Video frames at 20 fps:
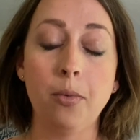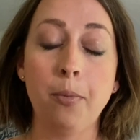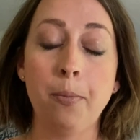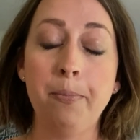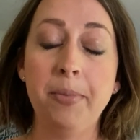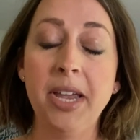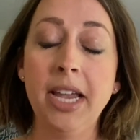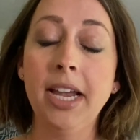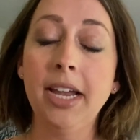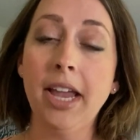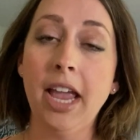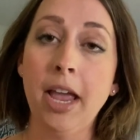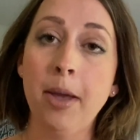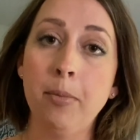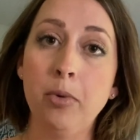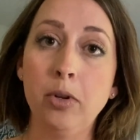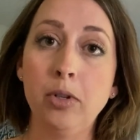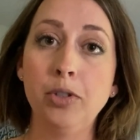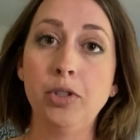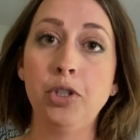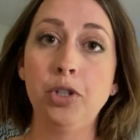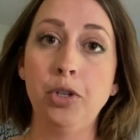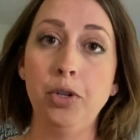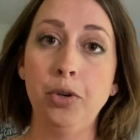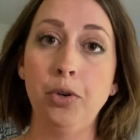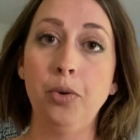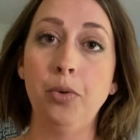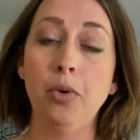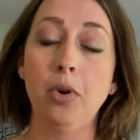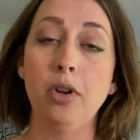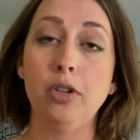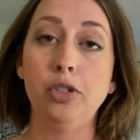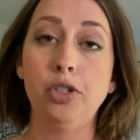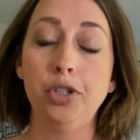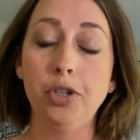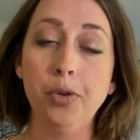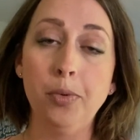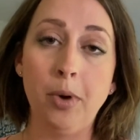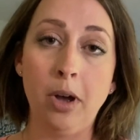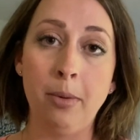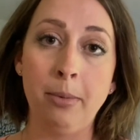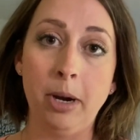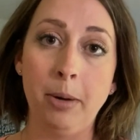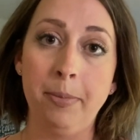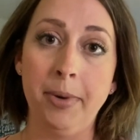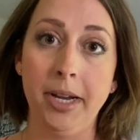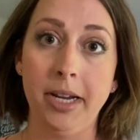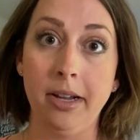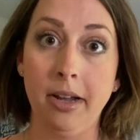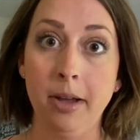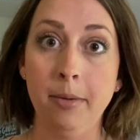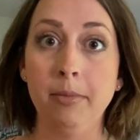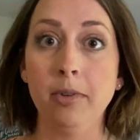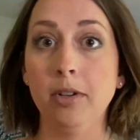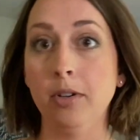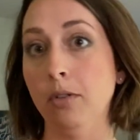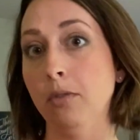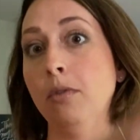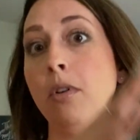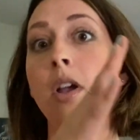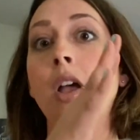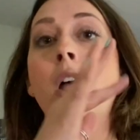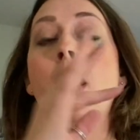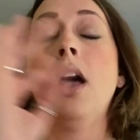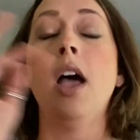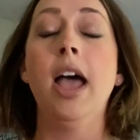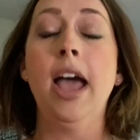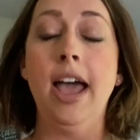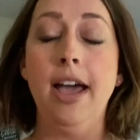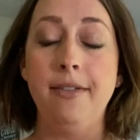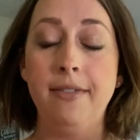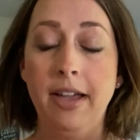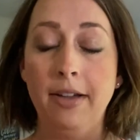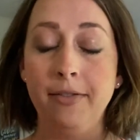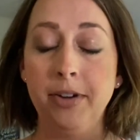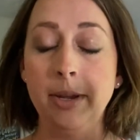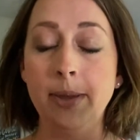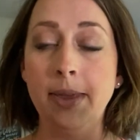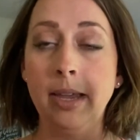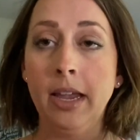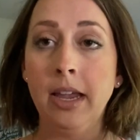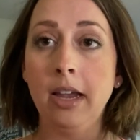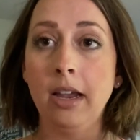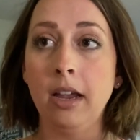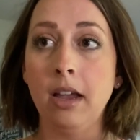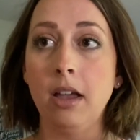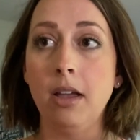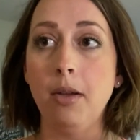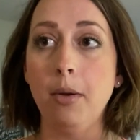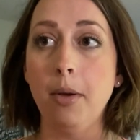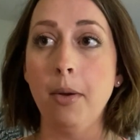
being able to do Walmart pickup, you know, have everything